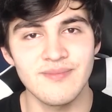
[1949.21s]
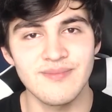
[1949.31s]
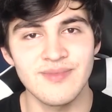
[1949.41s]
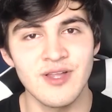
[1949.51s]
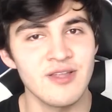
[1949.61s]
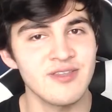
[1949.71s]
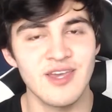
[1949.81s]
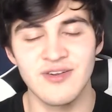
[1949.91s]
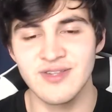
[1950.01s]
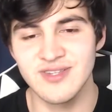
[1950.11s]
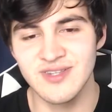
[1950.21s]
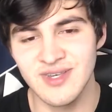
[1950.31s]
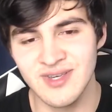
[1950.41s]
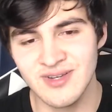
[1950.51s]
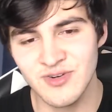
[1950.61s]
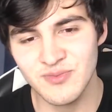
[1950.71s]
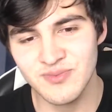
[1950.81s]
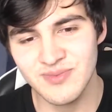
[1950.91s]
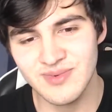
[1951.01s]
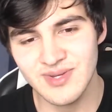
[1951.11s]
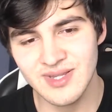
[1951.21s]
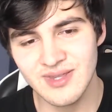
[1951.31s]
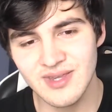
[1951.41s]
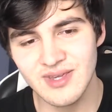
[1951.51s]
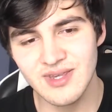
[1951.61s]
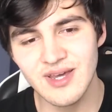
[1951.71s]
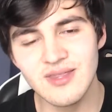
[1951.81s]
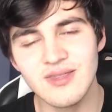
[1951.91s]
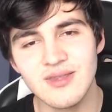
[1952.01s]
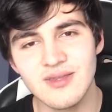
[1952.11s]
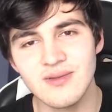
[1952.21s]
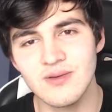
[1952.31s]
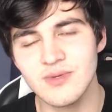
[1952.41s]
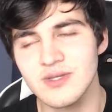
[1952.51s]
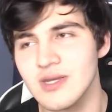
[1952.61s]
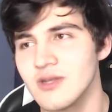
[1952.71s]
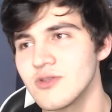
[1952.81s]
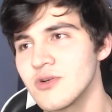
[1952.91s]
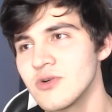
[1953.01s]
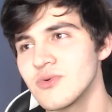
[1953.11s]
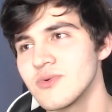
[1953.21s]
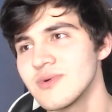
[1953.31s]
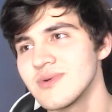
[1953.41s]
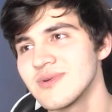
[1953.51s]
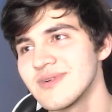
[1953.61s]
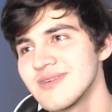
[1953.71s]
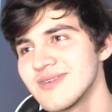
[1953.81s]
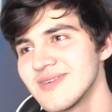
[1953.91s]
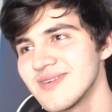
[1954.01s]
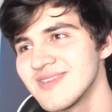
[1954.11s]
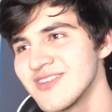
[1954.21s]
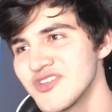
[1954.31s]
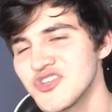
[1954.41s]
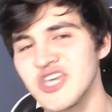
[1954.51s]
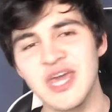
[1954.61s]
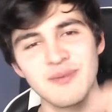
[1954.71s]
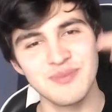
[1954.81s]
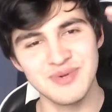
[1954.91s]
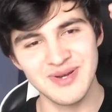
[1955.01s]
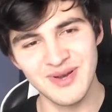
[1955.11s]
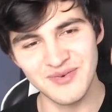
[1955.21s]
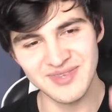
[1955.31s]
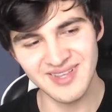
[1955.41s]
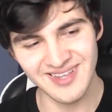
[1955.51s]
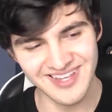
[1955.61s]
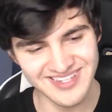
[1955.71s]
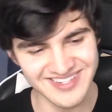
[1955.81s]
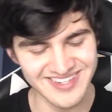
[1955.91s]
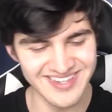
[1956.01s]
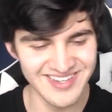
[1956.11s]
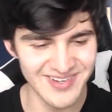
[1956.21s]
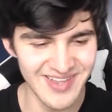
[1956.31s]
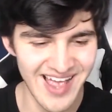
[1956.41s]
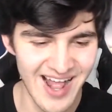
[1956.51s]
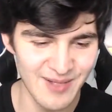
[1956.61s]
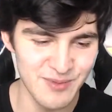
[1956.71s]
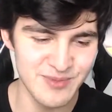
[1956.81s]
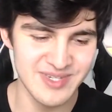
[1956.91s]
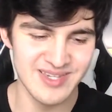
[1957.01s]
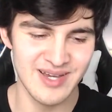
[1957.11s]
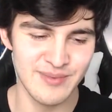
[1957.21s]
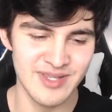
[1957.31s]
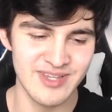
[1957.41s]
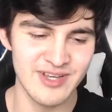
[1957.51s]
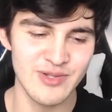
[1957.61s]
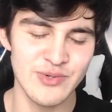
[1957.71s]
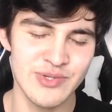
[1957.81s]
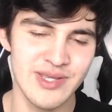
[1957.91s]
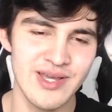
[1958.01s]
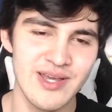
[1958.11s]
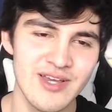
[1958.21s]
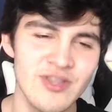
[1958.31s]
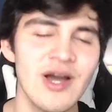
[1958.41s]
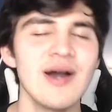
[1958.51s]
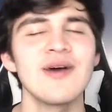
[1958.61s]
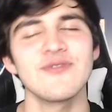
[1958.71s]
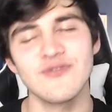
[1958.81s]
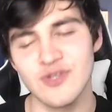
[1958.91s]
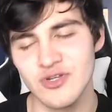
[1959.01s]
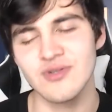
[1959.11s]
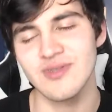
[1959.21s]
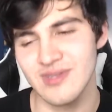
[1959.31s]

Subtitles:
Not guaranteeing or anything yet, because I don't know the shape of the list, the albums I'm gonna include. For sure